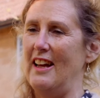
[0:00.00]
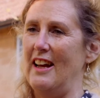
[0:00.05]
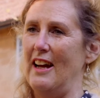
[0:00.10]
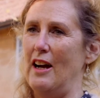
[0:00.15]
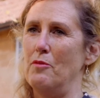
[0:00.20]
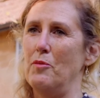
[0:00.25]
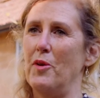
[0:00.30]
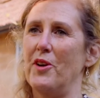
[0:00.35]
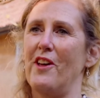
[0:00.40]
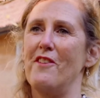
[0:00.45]

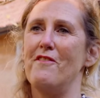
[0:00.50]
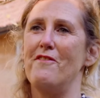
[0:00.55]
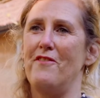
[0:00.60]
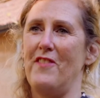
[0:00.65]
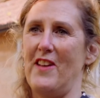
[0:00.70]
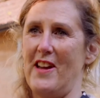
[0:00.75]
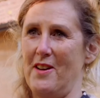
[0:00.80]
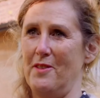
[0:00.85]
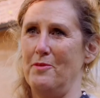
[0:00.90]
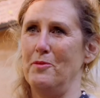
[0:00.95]
And what I've
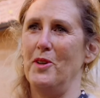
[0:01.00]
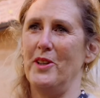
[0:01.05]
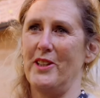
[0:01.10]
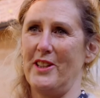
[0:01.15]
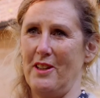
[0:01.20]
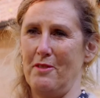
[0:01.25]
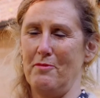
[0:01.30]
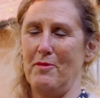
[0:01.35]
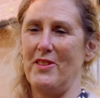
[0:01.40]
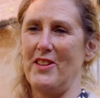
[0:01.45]
found
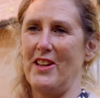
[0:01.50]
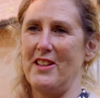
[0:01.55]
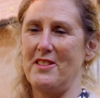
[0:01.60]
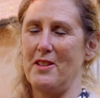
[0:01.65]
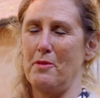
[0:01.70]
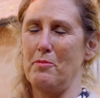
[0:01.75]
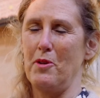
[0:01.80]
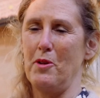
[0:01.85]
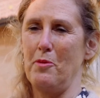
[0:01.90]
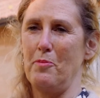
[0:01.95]
working with
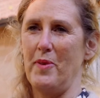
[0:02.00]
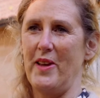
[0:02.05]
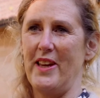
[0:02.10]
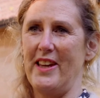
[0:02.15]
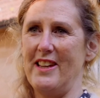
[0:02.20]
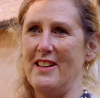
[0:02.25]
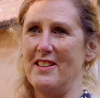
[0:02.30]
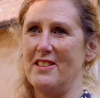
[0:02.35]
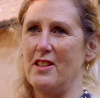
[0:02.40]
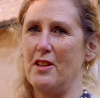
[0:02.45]

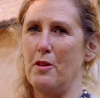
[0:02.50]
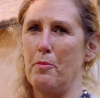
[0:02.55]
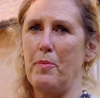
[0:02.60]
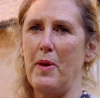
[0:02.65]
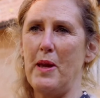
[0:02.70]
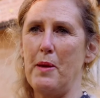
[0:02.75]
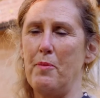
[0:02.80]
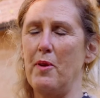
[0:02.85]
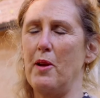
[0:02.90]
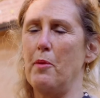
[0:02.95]
AWP is that the
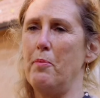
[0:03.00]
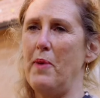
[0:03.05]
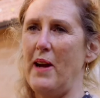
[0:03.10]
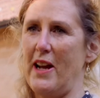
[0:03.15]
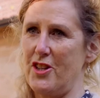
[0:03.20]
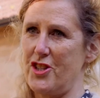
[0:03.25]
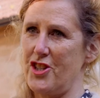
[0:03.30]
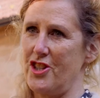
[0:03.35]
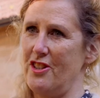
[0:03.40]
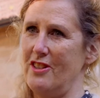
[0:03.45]
people are
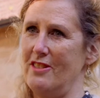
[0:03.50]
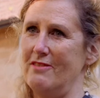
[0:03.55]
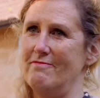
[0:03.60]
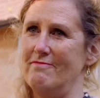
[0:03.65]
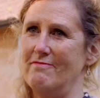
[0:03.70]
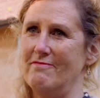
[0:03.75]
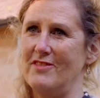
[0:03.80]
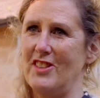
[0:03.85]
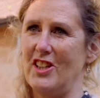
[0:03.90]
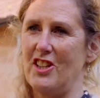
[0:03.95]
passionate,
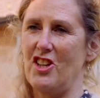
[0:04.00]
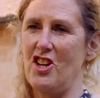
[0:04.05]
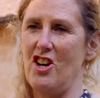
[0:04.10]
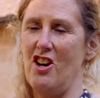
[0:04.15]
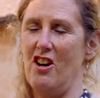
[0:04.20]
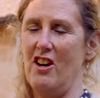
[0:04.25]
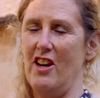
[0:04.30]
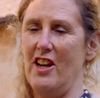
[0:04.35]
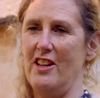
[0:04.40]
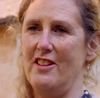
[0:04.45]

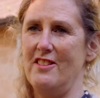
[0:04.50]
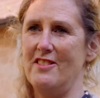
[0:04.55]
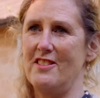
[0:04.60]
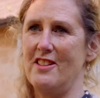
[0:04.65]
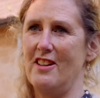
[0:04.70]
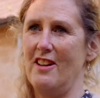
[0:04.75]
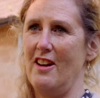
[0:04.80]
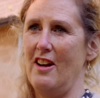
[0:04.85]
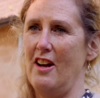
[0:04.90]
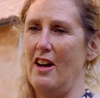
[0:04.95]

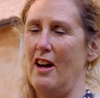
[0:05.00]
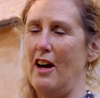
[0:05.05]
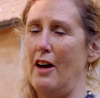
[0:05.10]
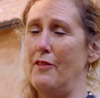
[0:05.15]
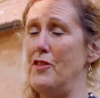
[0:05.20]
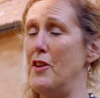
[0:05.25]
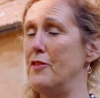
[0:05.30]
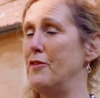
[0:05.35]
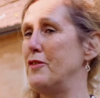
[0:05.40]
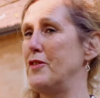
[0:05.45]
kind.
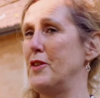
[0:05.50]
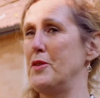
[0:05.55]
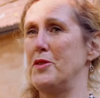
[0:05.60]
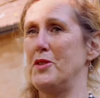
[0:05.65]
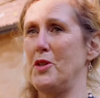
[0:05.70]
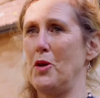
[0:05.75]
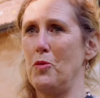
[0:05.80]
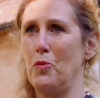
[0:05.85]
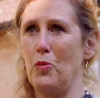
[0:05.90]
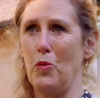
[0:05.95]
I've never felt
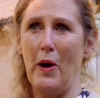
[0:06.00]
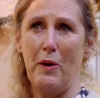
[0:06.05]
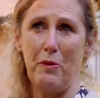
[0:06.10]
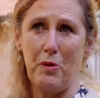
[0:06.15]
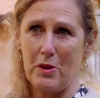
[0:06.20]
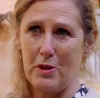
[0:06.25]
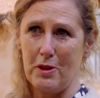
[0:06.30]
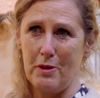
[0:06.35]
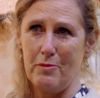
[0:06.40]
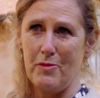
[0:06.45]
so
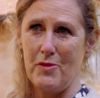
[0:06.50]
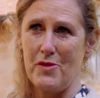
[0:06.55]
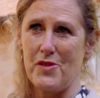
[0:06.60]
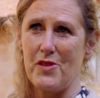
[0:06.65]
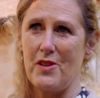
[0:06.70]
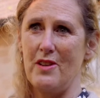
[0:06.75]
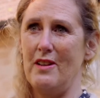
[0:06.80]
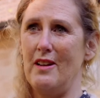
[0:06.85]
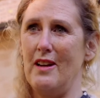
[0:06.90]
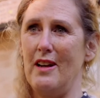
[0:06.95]

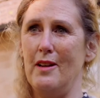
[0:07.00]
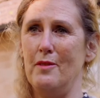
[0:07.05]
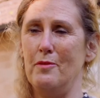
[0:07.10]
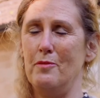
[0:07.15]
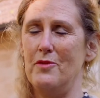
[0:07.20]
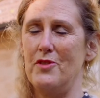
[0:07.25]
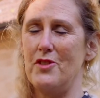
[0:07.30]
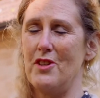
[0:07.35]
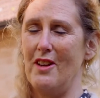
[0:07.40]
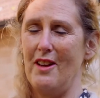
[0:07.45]
welcomed,
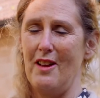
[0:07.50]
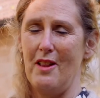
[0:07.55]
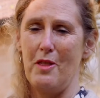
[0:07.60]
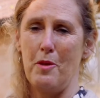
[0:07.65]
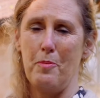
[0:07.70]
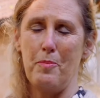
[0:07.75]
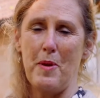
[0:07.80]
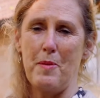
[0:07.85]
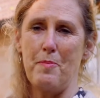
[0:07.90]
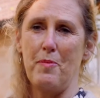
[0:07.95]
and
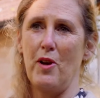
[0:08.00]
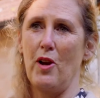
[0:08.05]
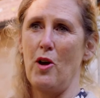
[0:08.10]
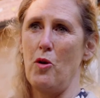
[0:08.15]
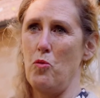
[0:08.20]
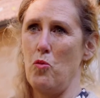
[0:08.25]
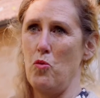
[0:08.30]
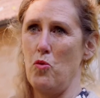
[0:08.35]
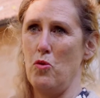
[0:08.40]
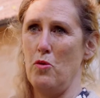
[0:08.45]
the people
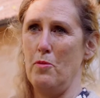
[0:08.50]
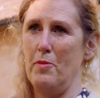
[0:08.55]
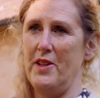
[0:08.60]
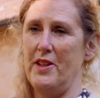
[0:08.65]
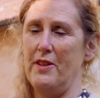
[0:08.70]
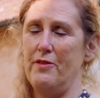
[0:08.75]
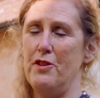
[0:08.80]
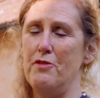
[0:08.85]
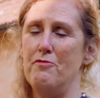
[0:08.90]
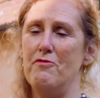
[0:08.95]
are warm.
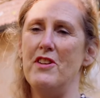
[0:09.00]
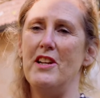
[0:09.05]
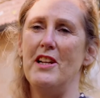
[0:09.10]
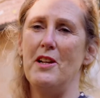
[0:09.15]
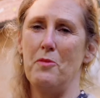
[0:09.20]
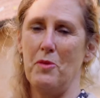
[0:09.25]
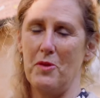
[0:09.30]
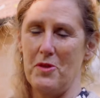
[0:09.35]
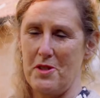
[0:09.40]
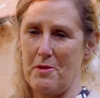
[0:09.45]
And if you
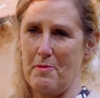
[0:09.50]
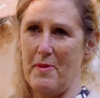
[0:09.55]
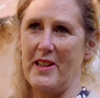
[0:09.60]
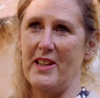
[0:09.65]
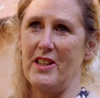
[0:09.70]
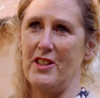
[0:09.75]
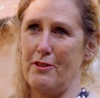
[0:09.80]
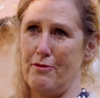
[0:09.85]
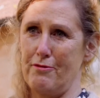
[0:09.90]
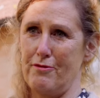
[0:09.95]
really want to
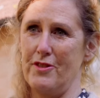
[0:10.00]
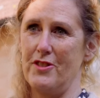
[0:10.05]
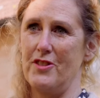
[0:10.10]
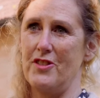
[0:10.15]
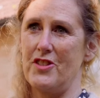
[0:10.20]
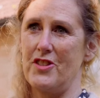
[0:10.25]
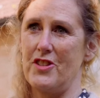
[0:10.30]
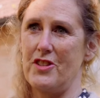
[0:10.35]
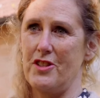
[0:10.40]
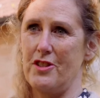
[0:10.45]
make a
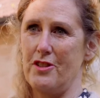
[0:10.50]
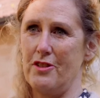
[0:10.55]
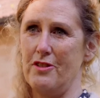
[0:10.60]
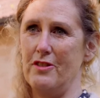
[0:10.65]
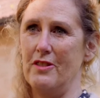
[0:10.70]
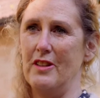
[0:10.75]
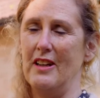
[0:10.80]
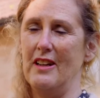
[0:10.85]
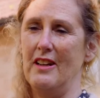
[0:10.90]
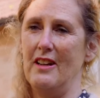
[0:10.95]
difference
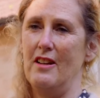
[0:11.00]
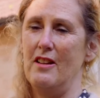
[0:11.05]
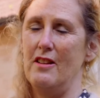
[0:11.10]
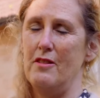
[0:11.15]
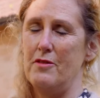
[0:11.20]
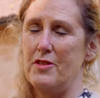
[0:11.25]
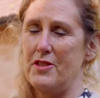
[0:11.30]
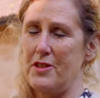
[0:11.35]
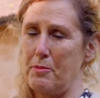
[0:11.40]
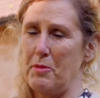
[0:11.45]
to
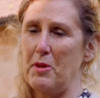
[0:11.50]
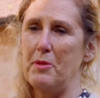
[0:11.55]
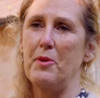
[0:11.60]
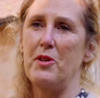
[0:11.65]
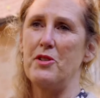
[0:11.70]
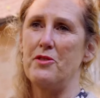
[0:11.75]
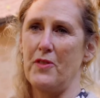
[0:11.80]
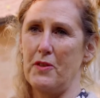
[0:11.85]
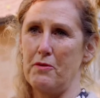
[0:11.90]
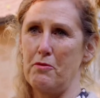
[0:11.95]
some of the
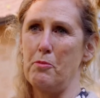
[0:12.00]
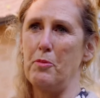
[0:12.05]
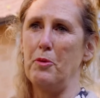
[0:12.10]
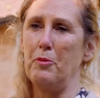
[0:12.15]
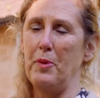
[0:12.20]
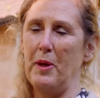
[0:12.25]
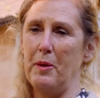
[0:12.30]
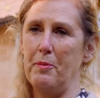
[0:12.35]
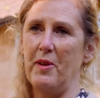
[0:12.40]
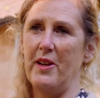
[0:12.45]
most
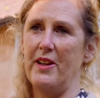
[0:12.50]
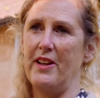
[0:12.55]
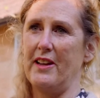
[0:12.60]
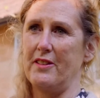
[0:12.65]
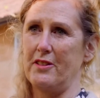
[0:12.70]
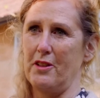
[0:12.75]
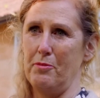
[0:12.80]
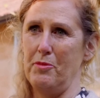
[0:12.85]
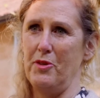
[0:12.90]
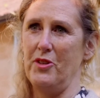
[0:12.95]
vulnerable people in
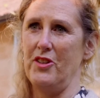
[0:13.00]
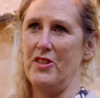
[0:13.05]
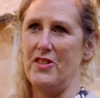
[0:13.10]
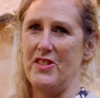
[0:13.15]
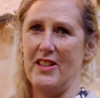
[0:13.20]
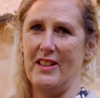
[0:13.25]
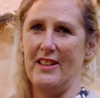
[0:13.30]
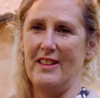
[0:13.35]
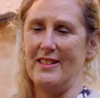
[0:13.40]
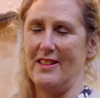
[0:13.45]
our
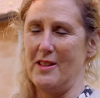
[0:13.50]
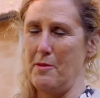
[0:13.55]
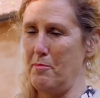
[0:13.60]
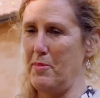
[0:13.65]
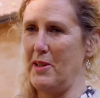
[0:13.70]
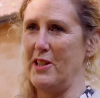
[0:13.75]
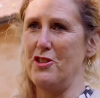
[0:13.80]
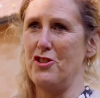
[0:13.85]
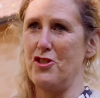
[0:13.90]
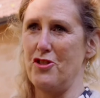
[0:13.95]
community, then
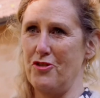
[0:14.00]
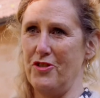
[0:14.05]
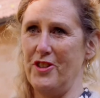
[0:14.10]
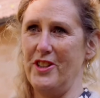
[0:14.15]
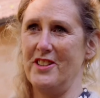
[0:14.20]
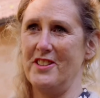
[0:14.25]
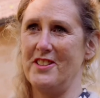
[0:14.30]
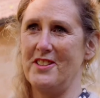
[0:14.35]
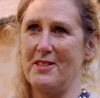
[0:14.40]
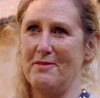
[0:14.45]
please
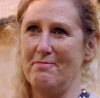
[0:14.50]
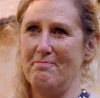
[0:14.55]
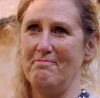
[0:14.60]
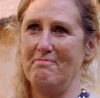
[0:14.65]
join us.